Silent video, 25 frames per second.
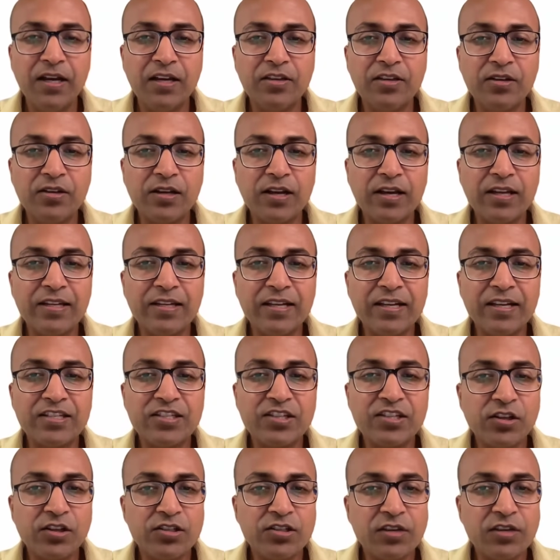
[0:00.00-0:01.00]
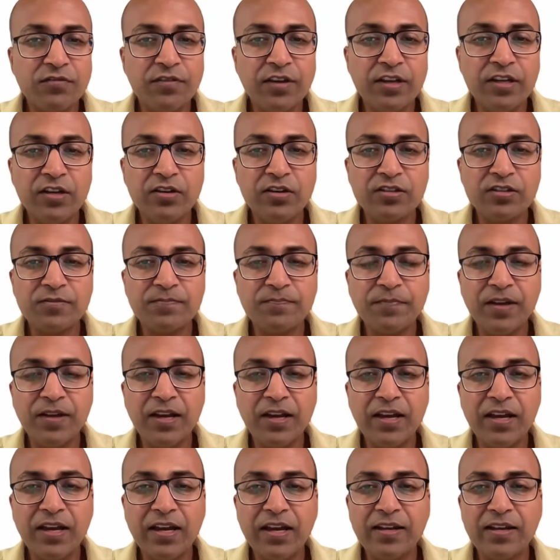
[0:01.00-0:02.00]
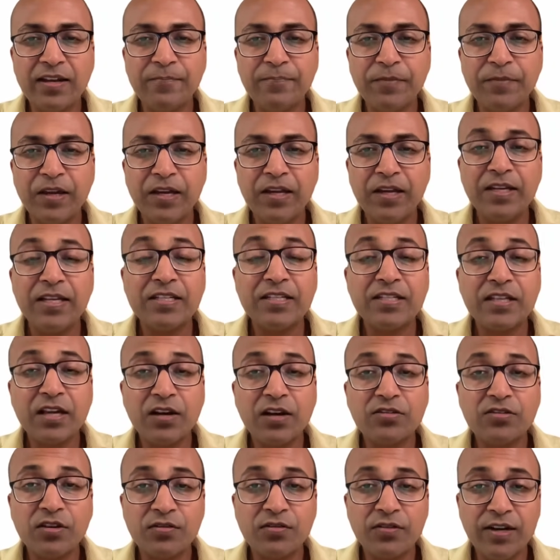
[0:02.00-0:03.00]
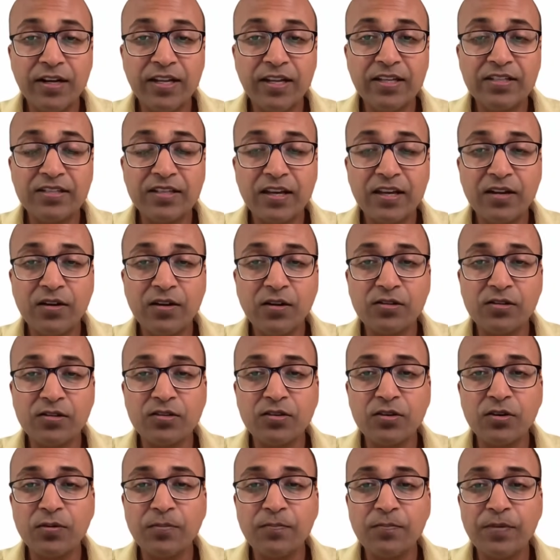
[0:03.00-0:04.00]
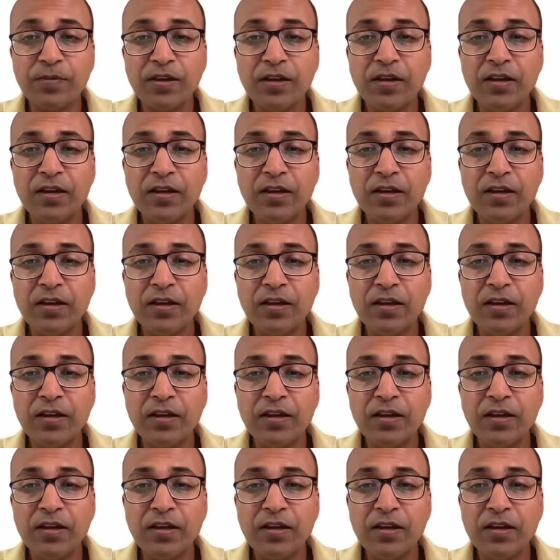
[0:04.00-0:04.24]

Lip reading: You get exclusive videos and discounts on readings, and also